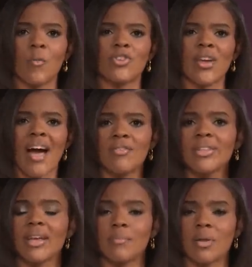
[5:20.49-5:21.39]
which
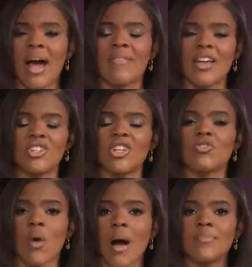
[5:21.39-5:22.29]
heavily implied that she
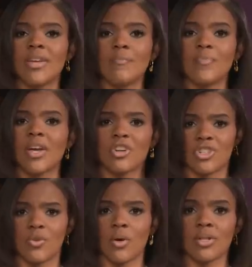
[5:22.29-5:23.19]
dropped him because
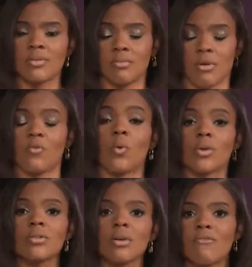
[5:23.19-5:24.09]
she was, of
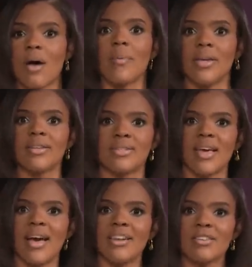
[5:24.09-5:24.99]
course, a feminist,
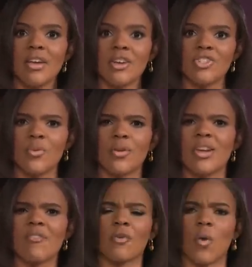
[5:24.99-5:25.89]
and she would
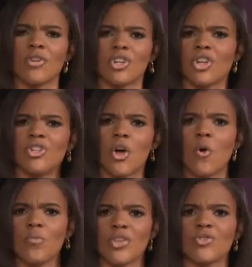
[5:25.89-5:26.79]
never want to
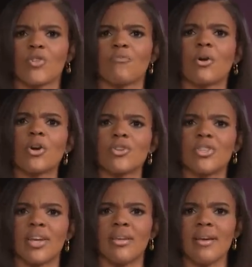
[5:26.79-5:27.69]
condone this sort of
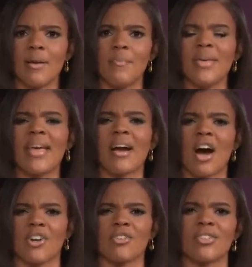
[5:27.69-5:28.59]
person being
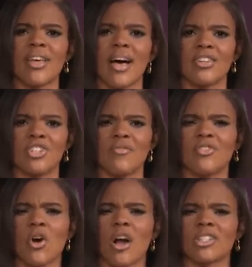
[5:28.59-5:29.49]
on her set. She
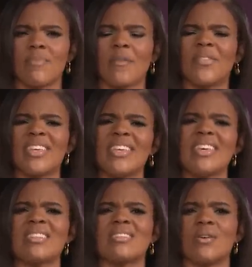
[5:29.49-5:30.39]
even talks about the
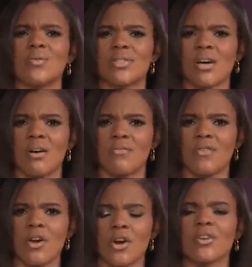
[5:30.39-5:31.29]
ethos
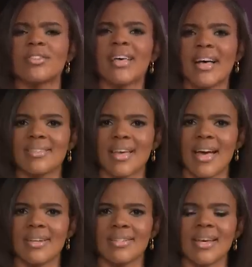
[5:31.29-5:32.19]
of her set,
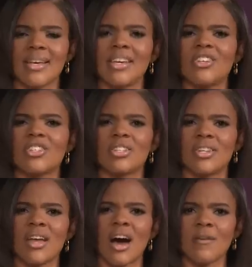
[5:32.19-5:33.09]
and he just
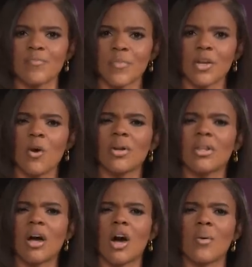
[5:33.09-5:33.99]
did not go
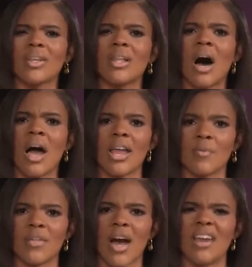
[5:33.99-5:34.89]
in
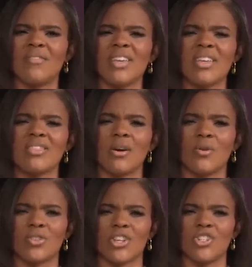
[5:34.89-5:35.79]
line with the kind of
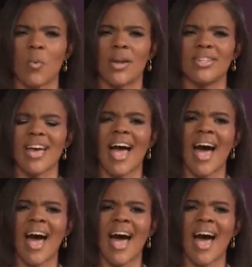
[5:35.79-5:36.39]
ethos that she wanted to